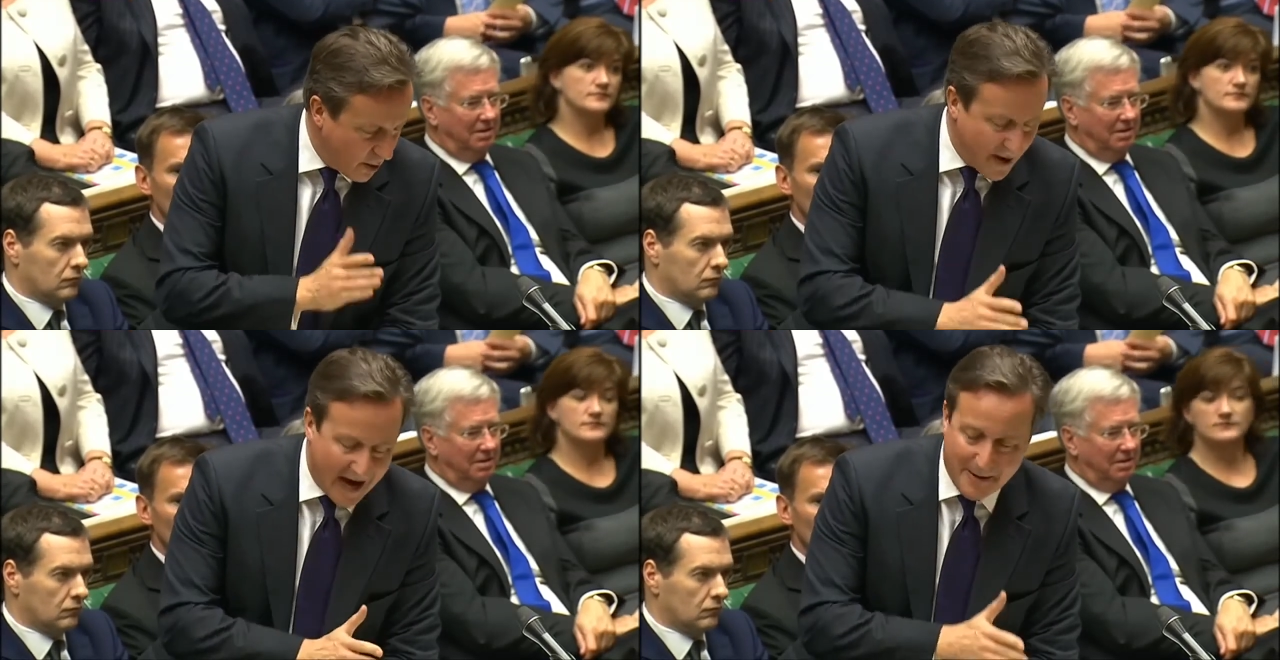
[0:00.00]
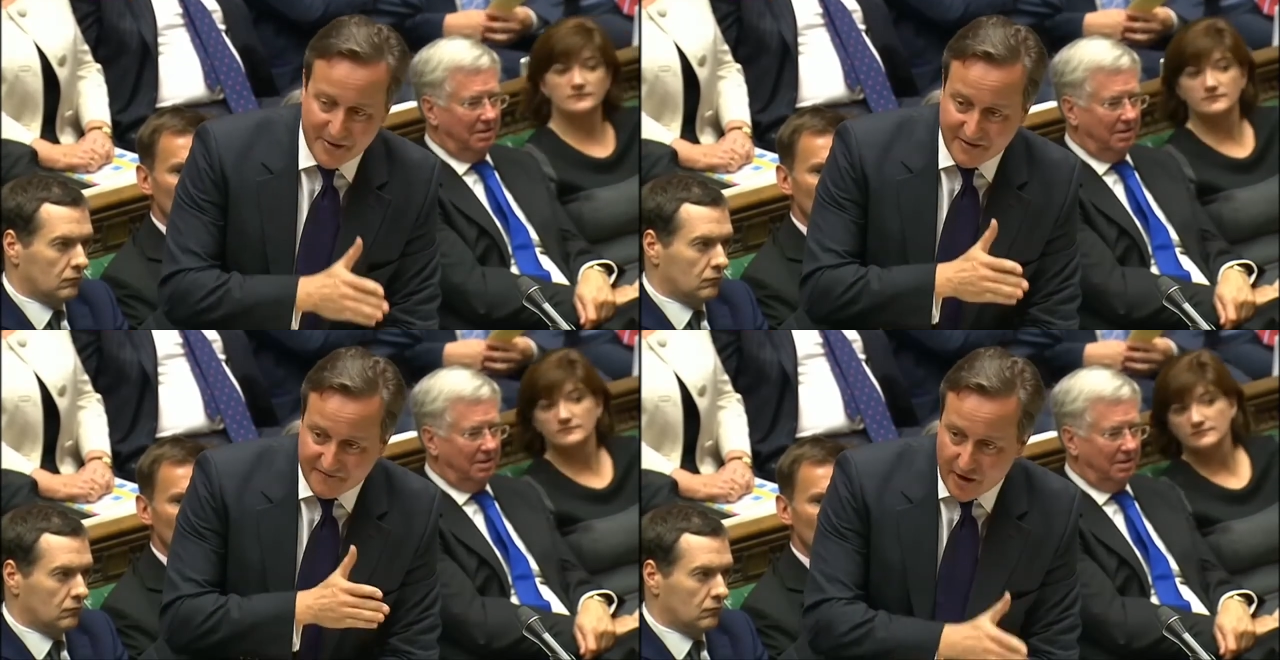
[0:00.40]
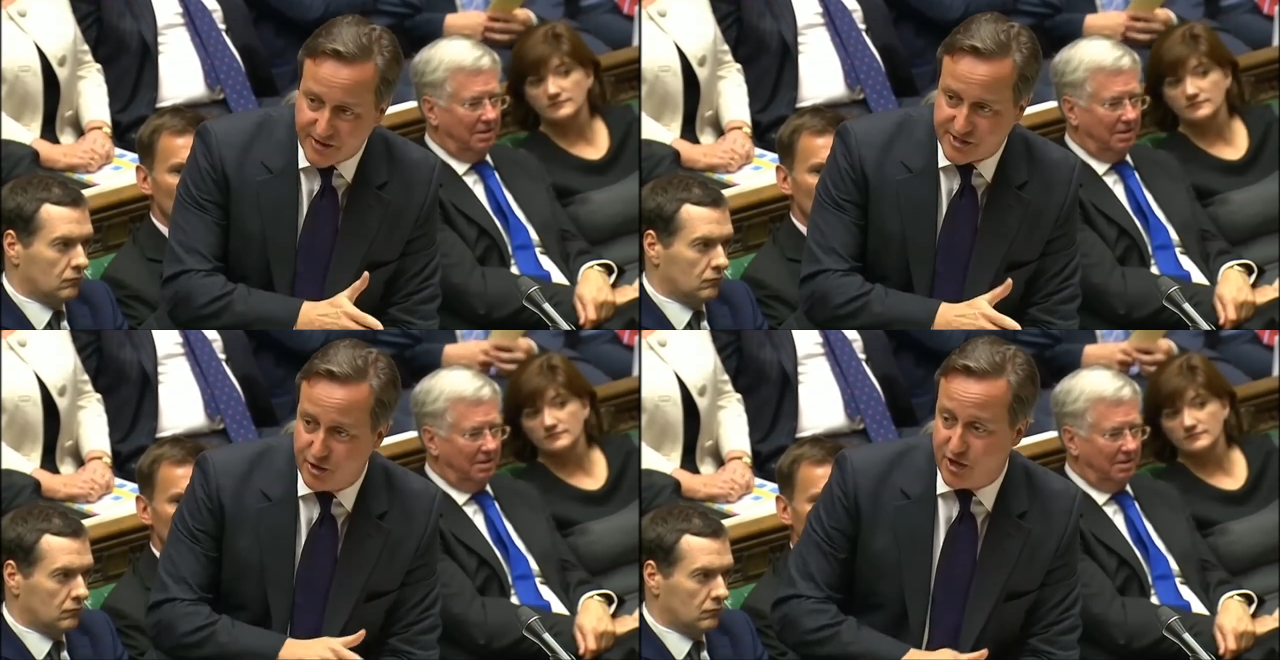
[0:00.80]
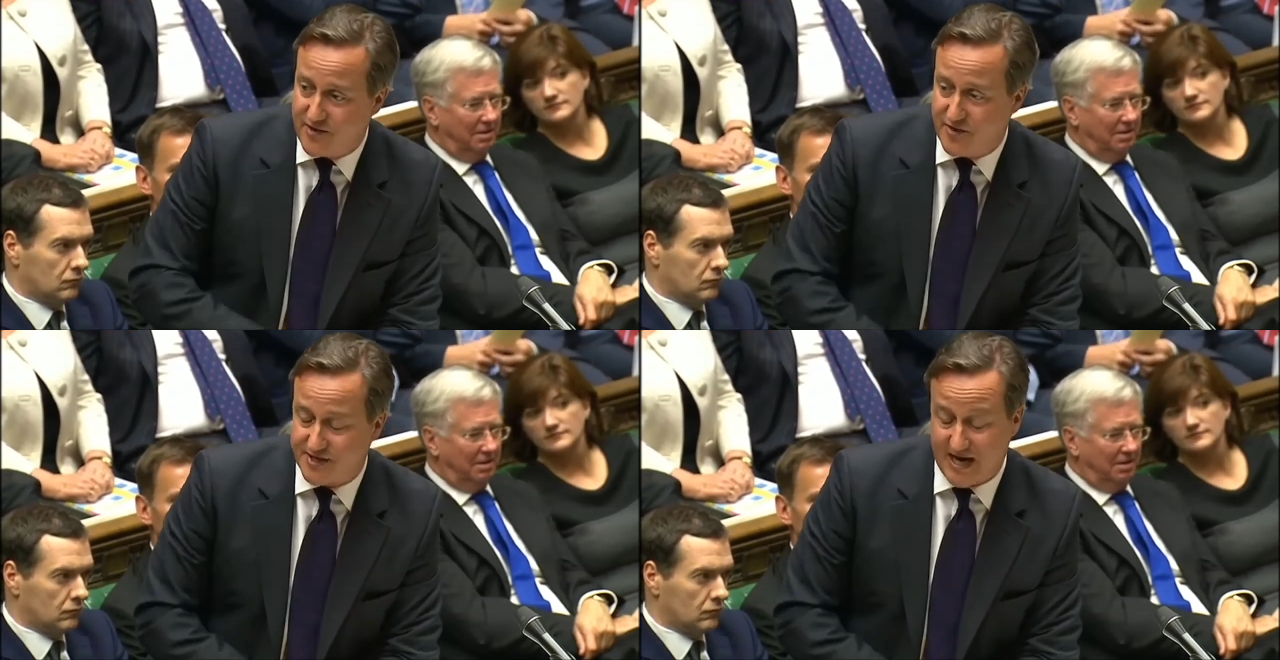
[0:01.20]
Speaker 1: will be happening very soon
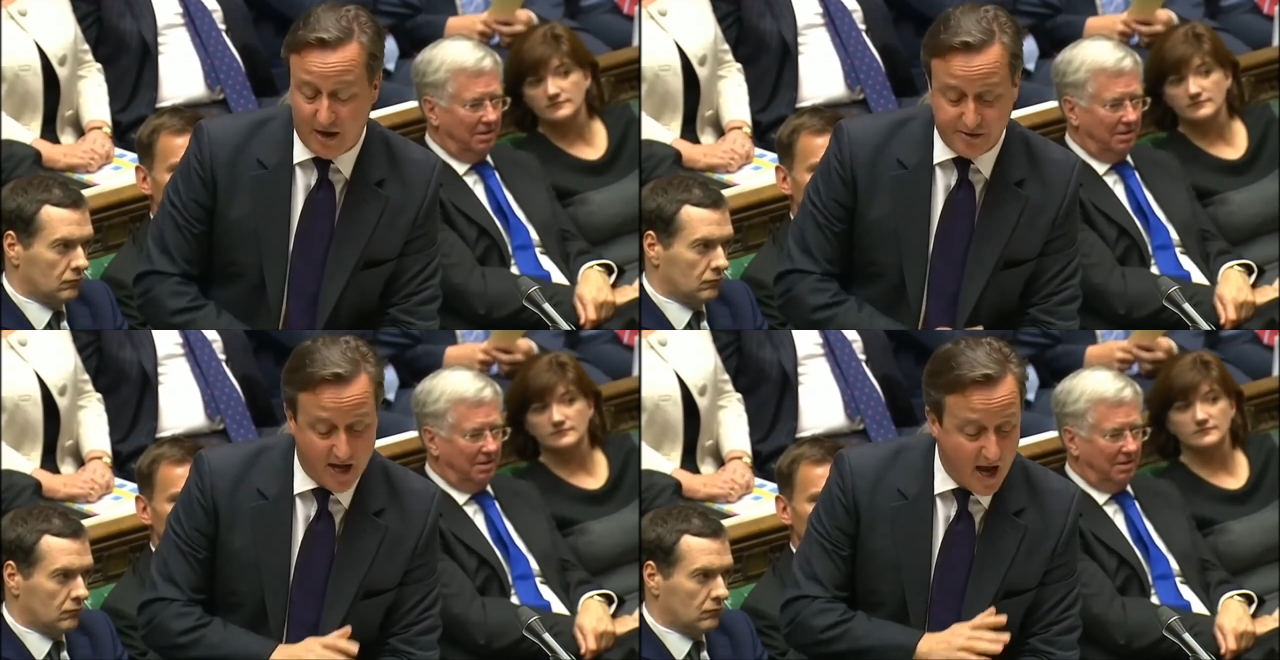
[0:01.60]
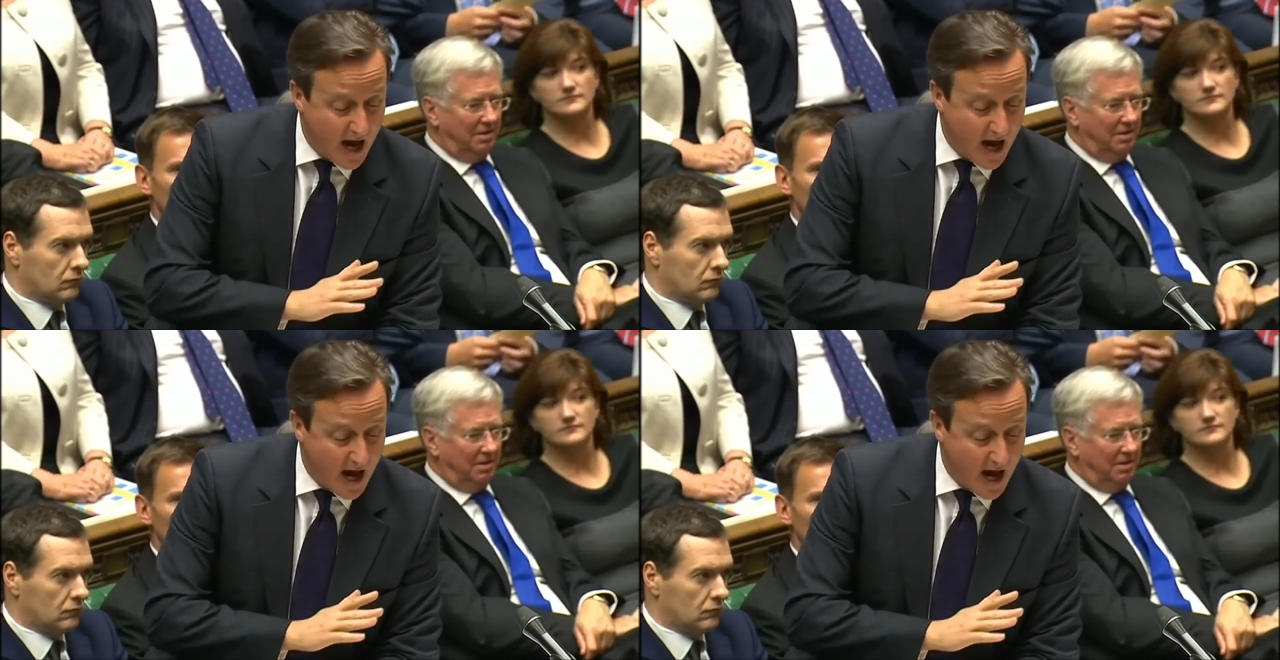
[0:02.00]
in this House.